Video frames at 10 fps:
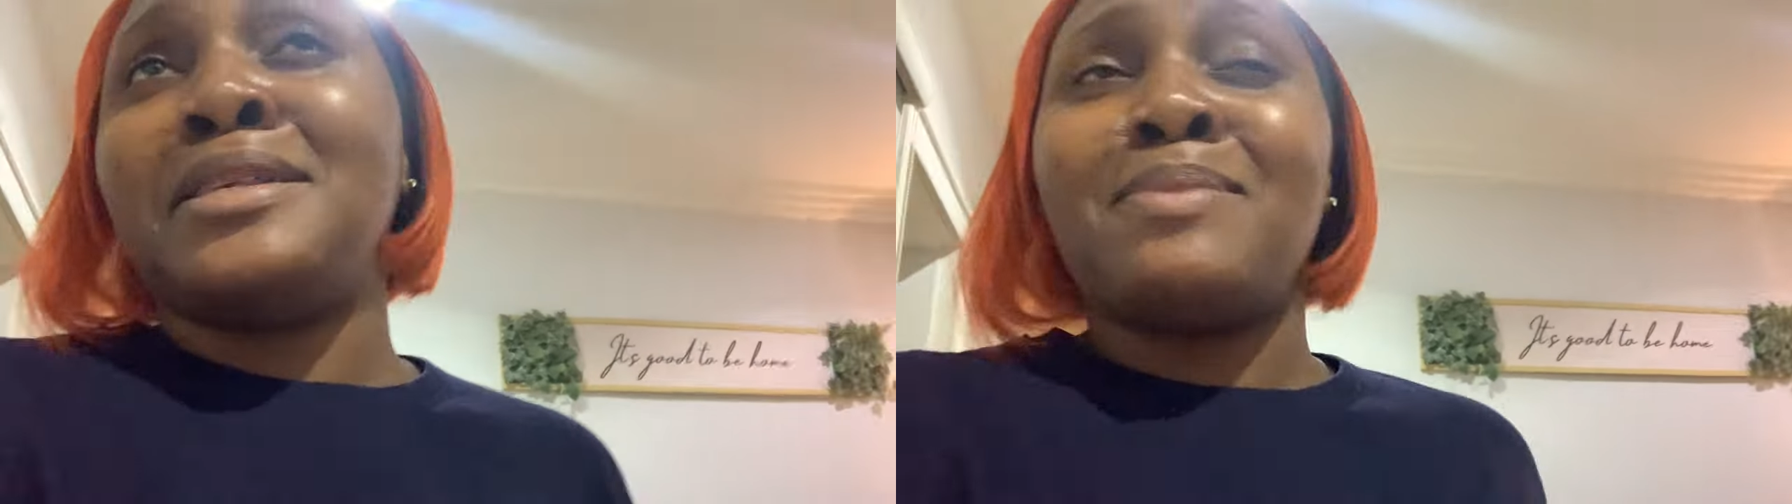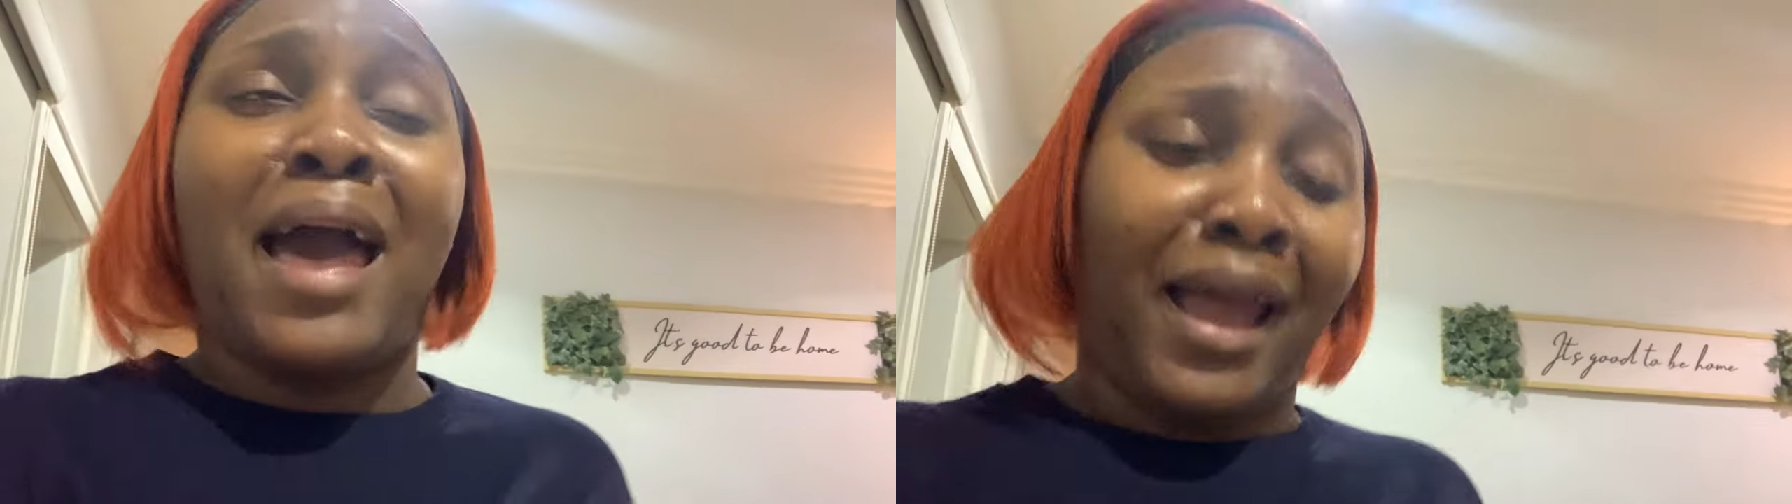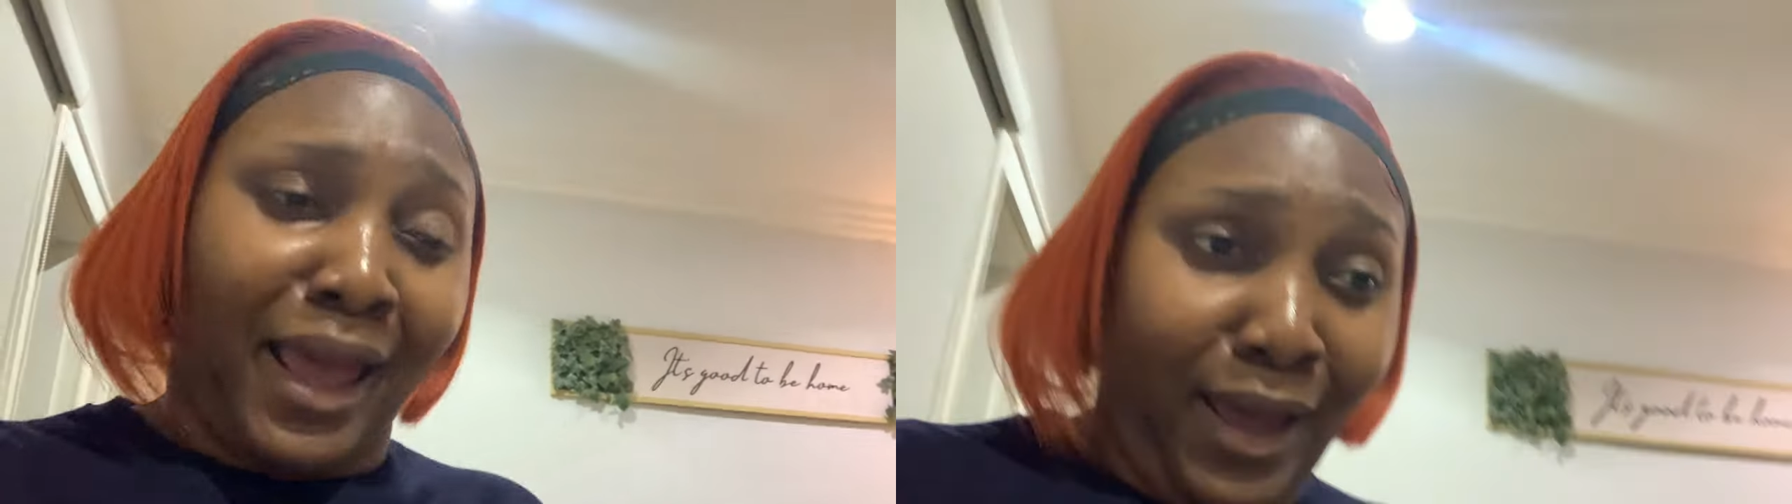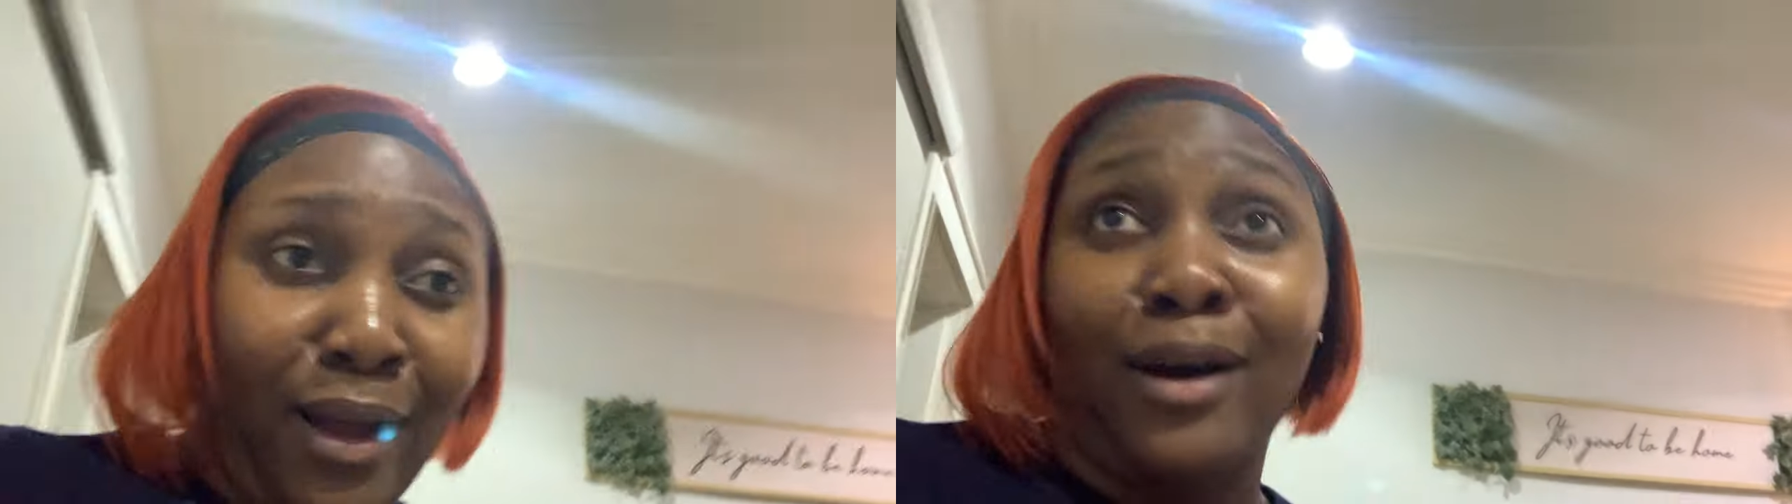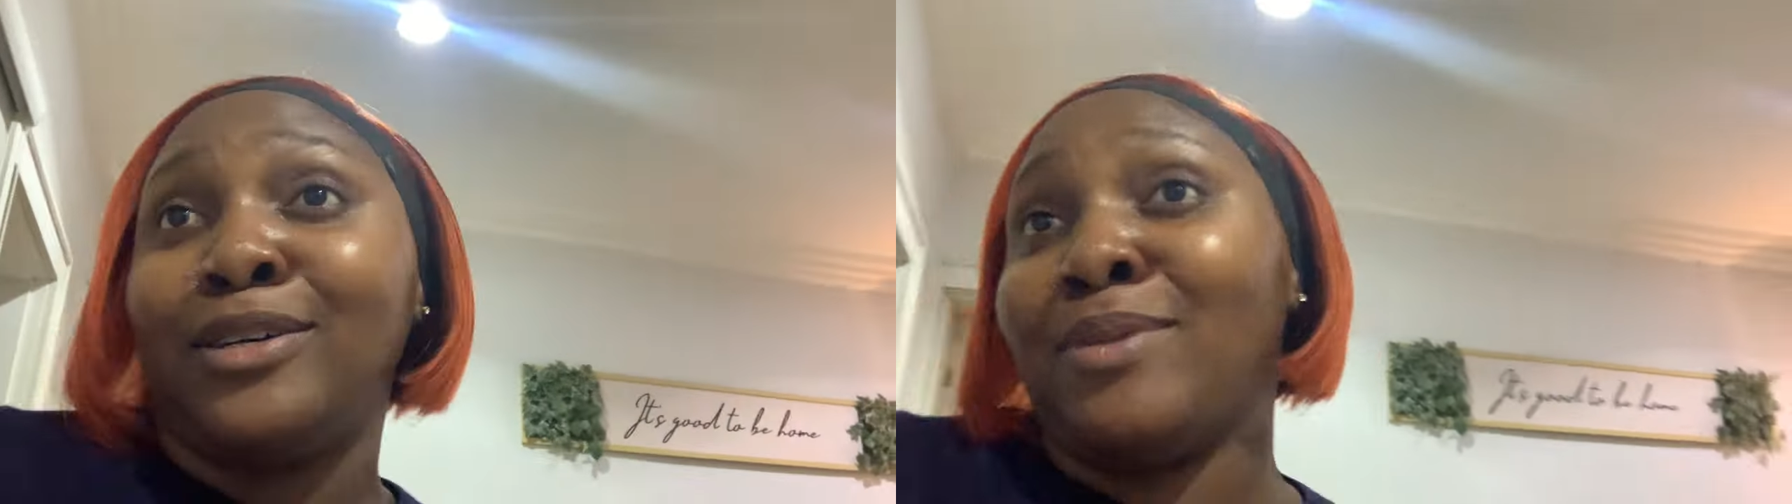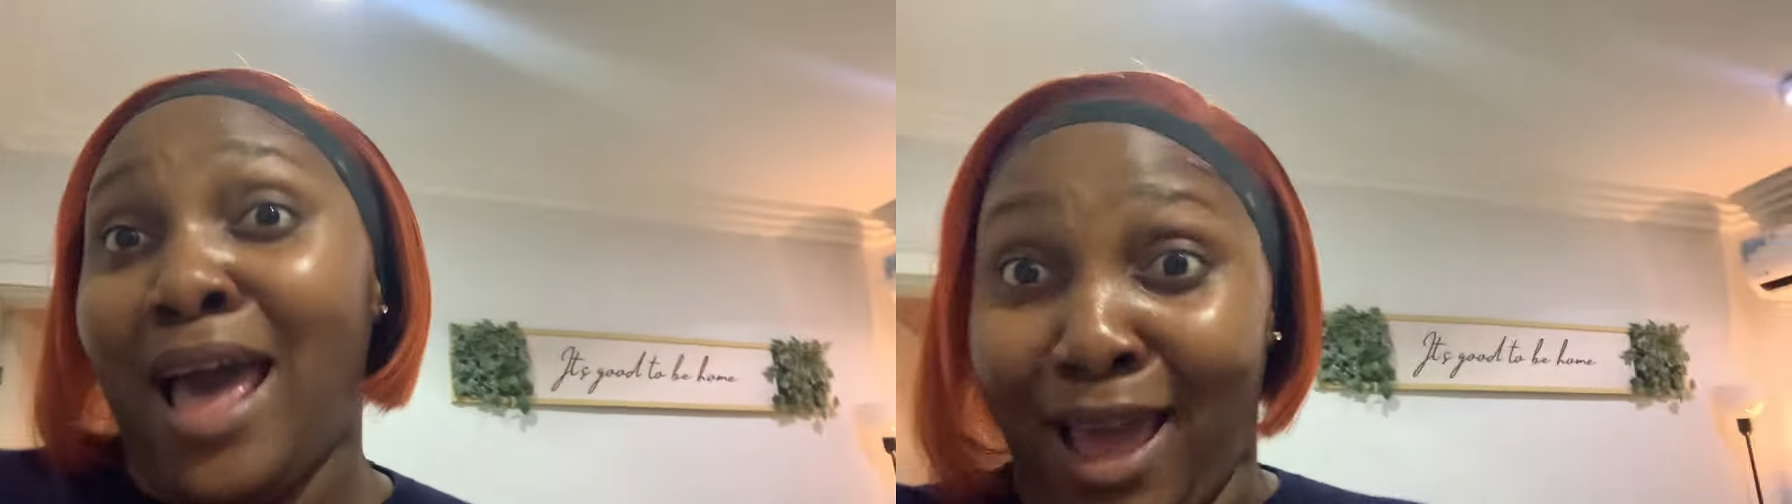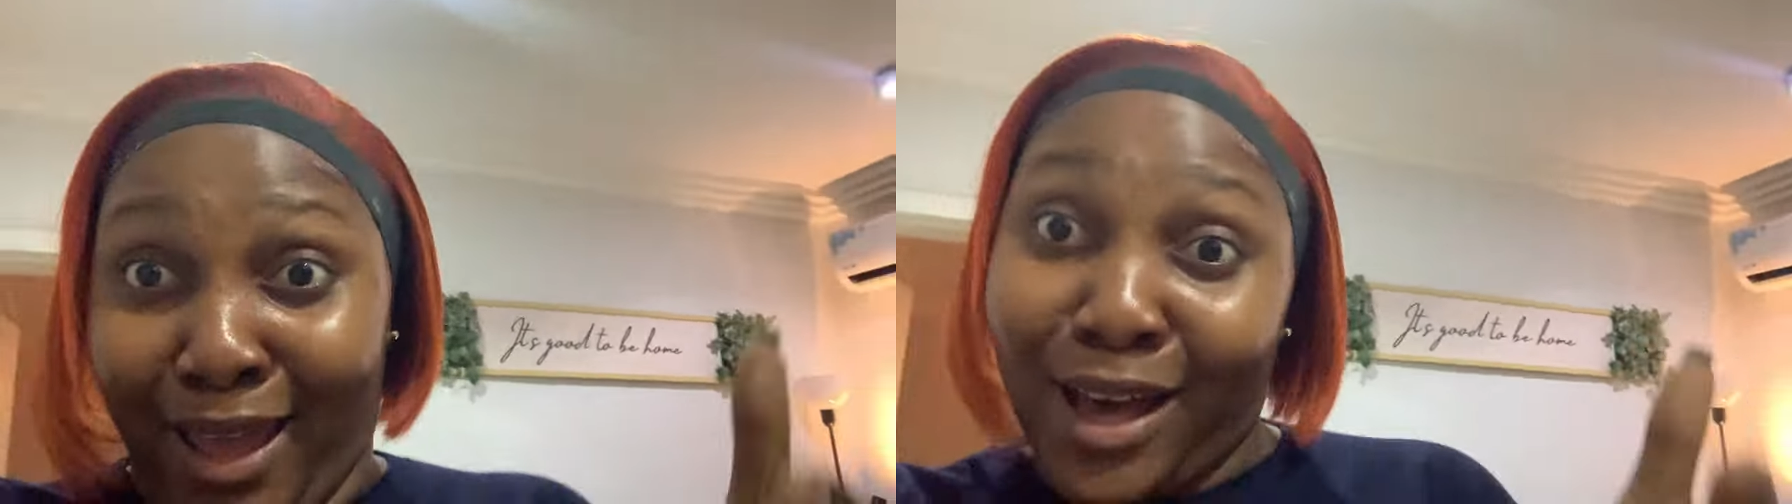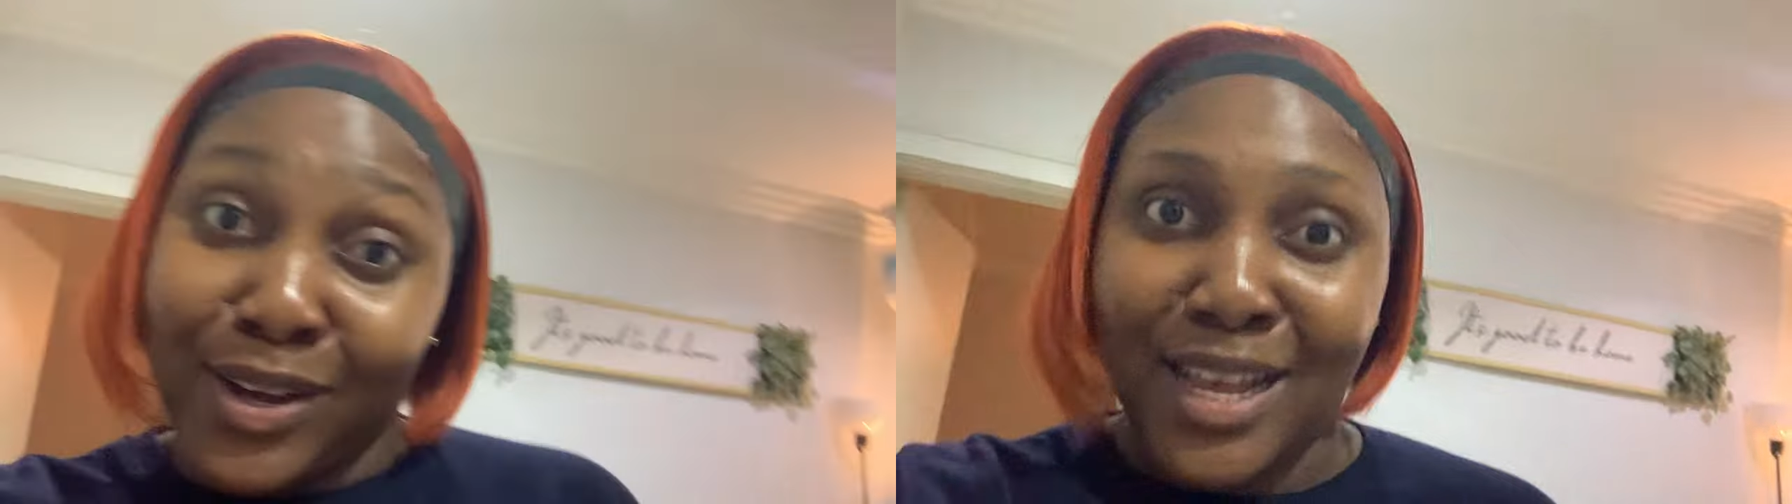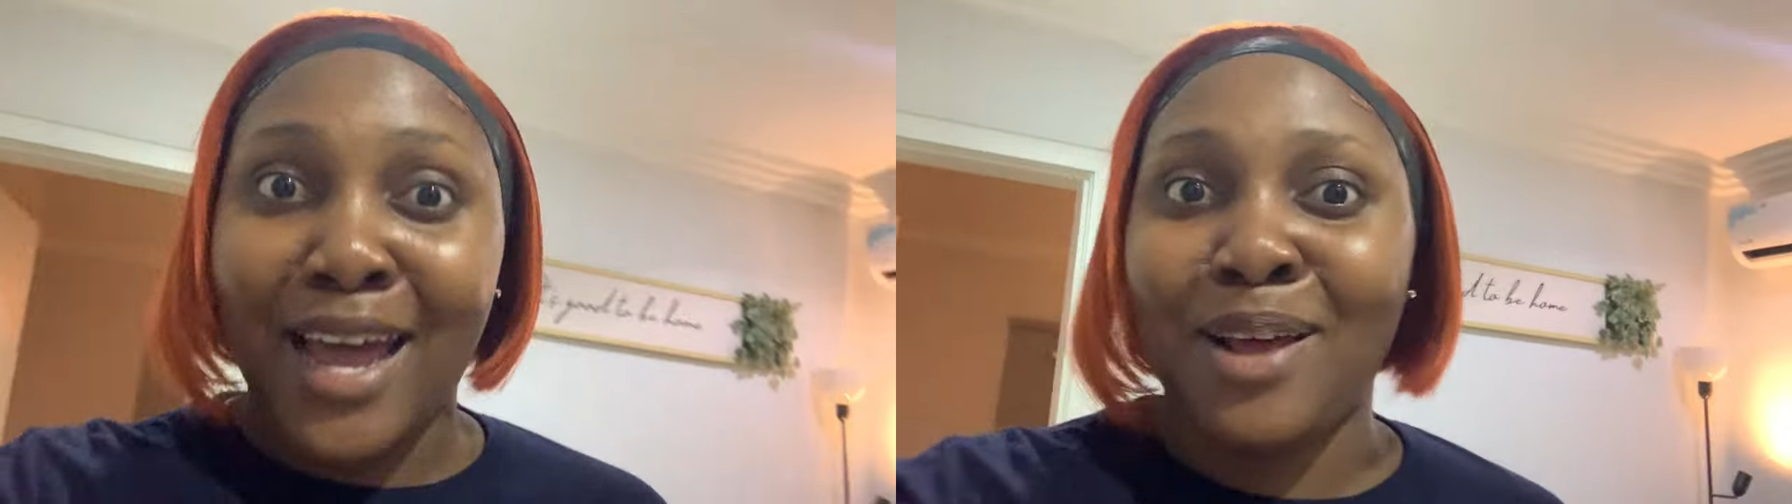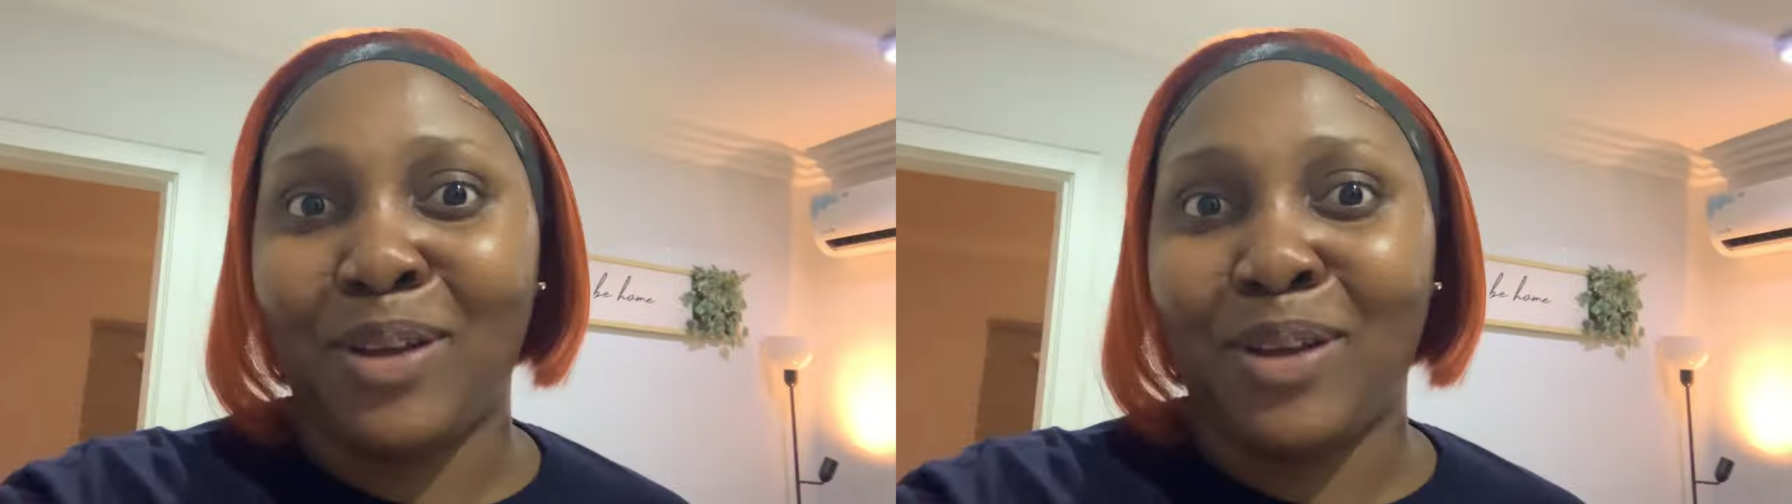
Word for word: my girls, my girls are gonna